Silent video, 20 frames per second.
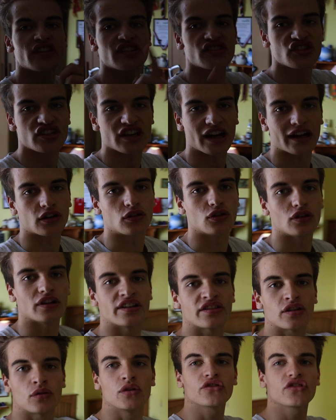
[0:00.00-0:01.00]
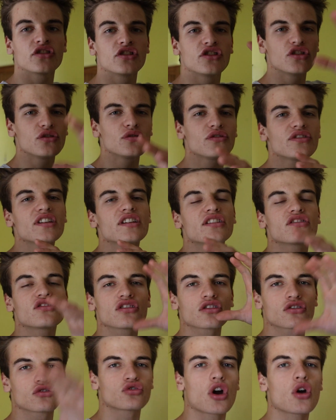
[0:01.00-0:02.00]
this channel is I want to use it
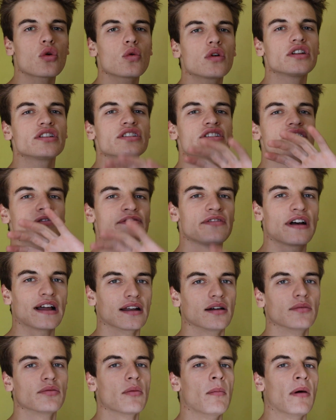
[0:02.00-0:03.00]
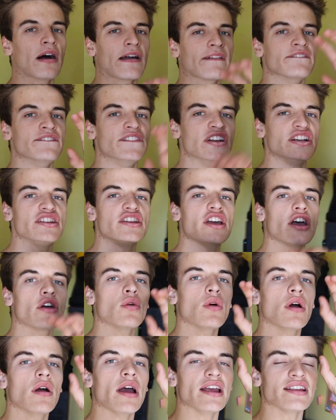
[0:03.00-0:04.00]
to grow and develop my
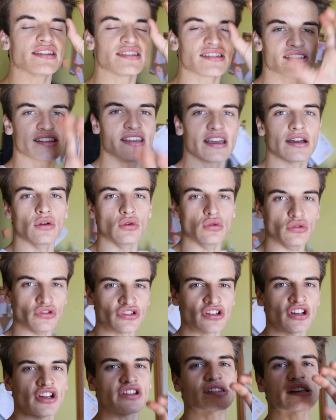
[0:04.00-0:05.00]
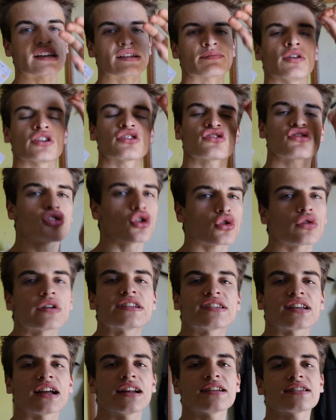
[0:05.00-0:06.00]
video skills. So that's my
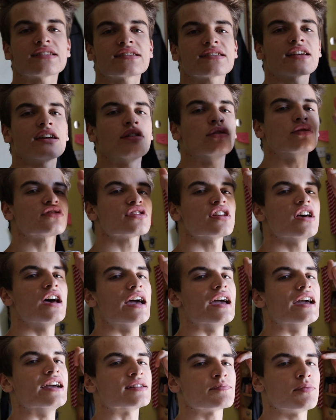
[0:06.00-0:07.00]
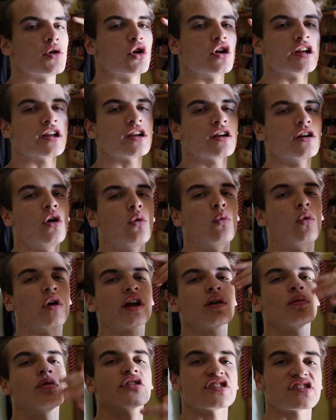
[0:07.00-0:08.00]
storytelling skills. It's putting what
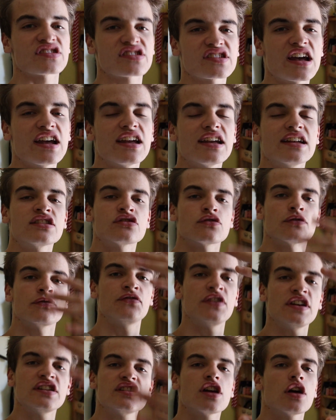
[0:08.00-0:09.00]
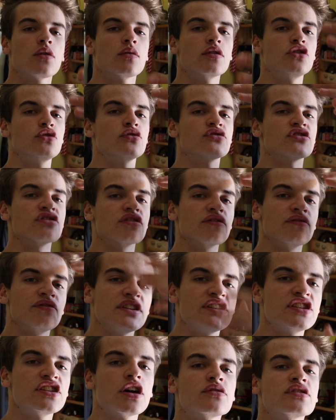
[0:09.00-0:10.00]
I want to say into video and using the
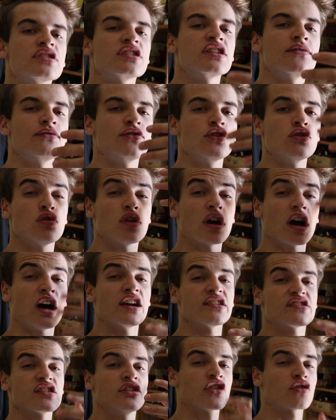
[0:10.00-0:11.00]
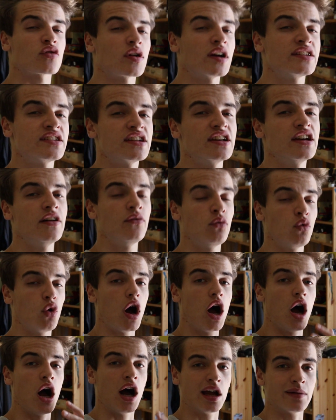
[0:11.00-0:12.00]
video to give you guys another idea of
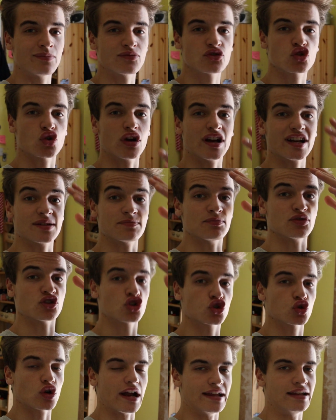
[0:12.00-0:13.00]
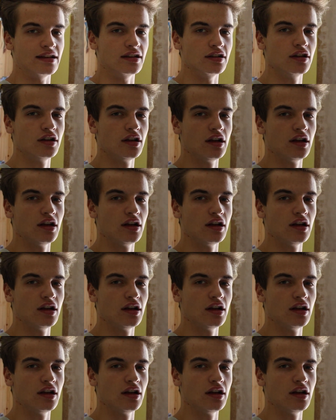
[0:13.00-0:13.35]
what I'm trying to portray.